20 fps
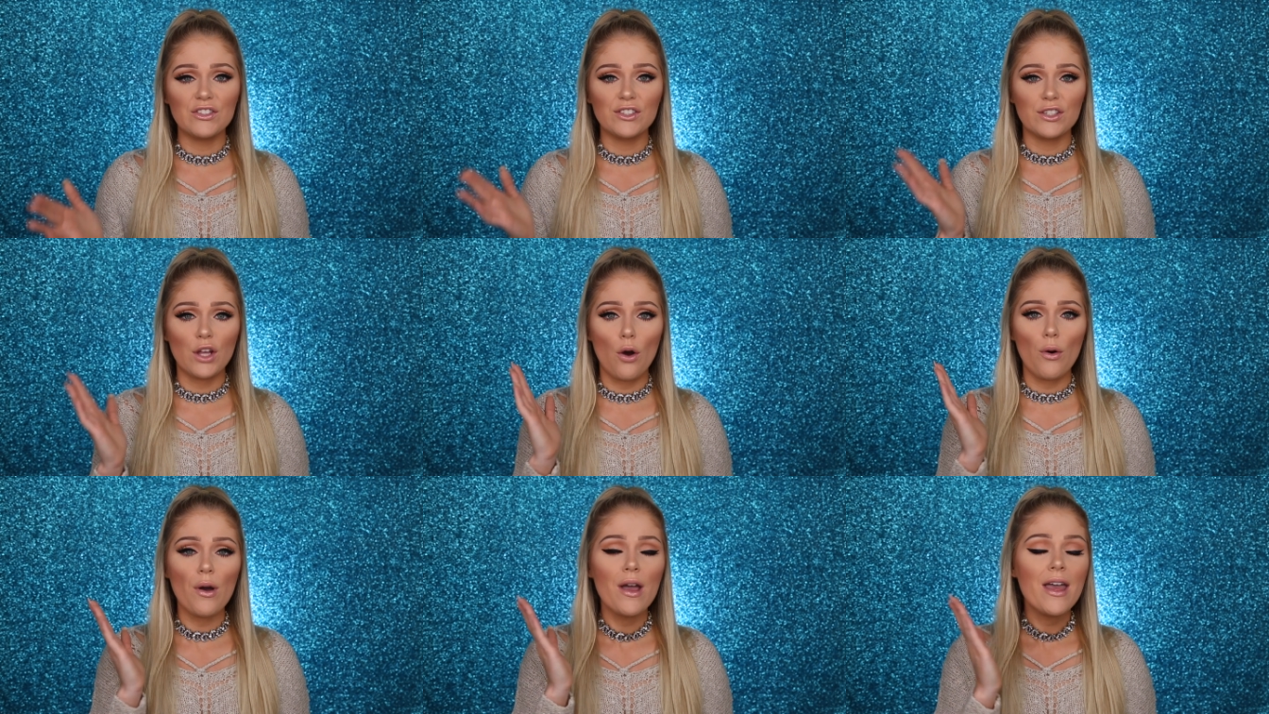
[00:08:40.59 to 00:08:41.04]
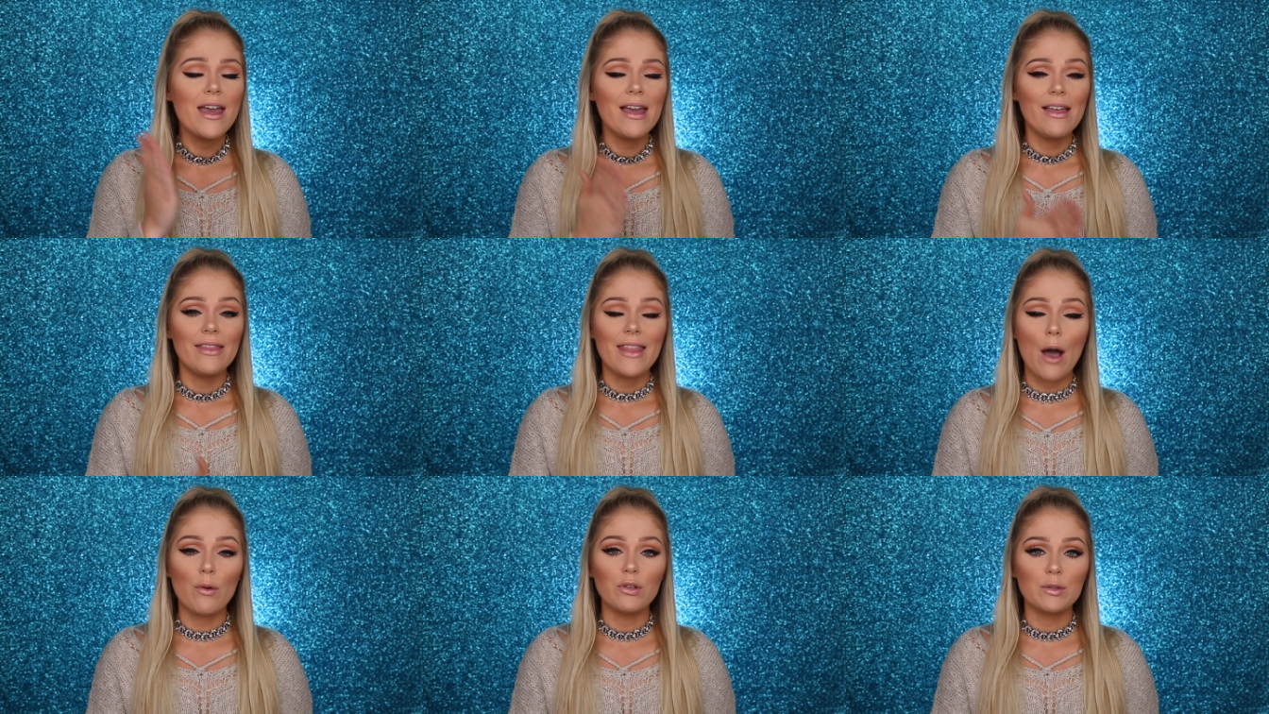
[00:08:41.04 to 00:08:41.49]
so
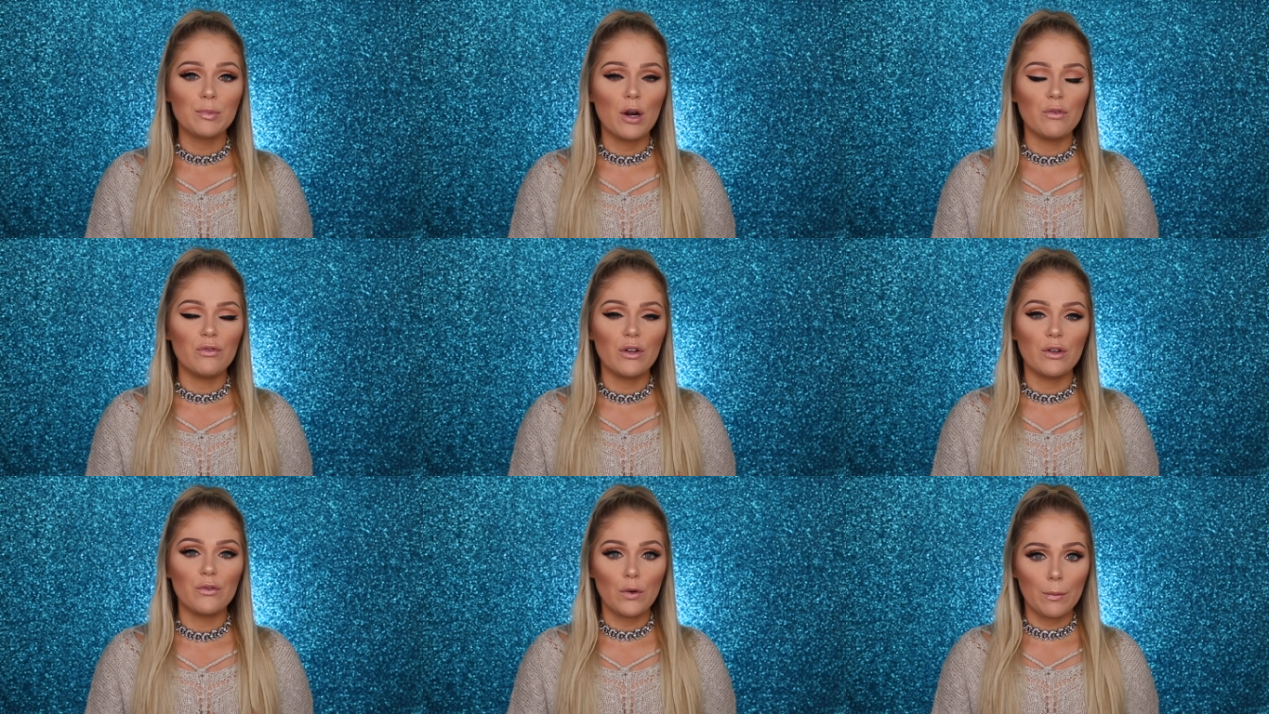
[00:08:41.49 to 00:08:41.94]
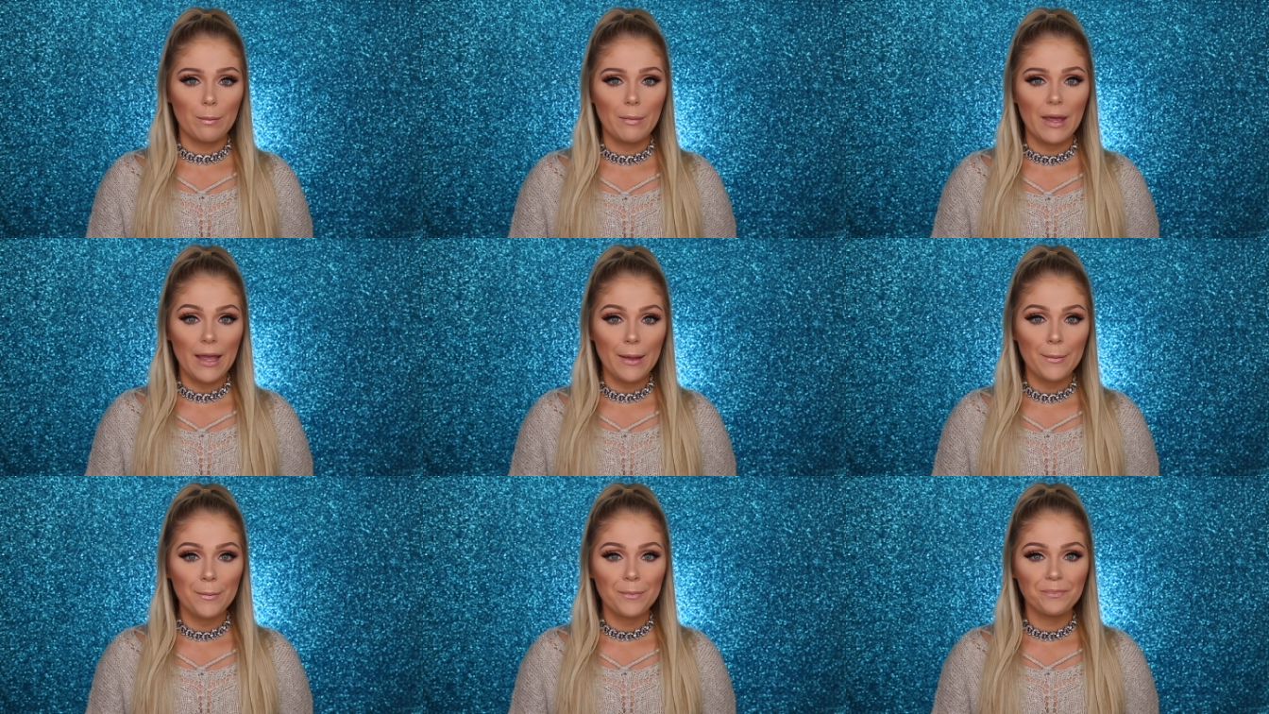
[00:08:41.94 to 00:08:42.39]
that was perfect for
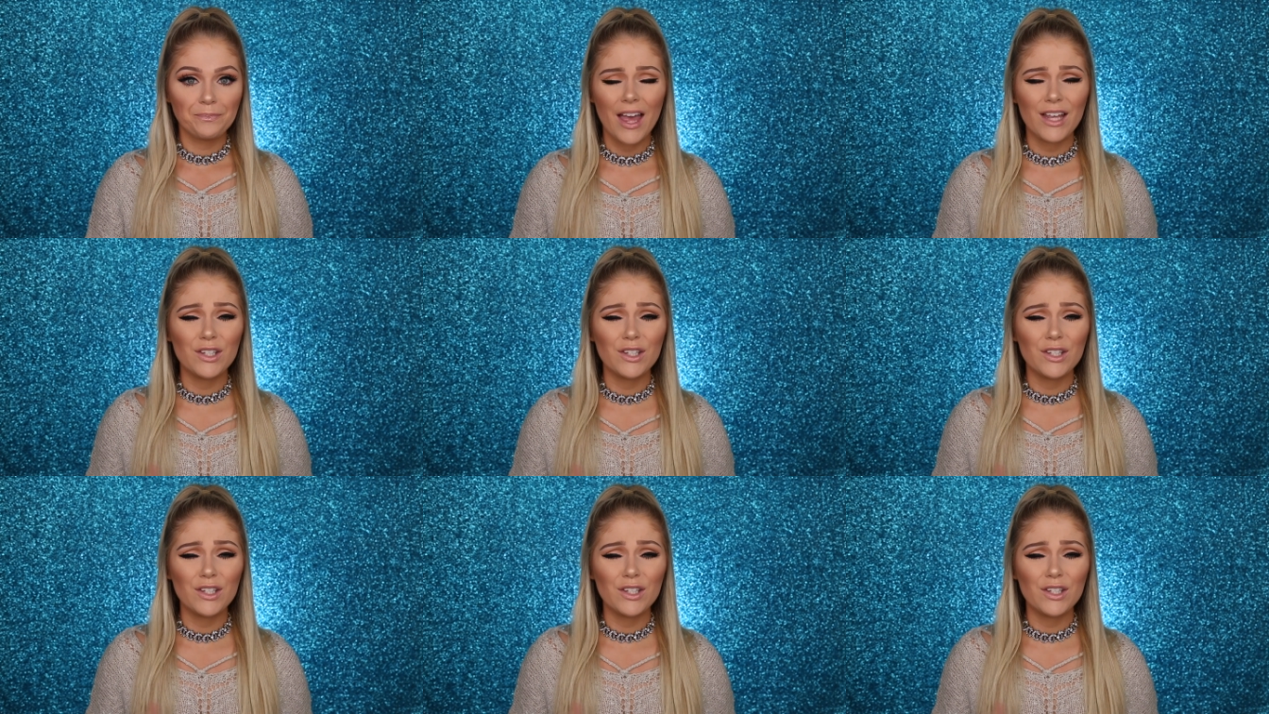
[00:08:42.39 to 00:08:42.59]
me.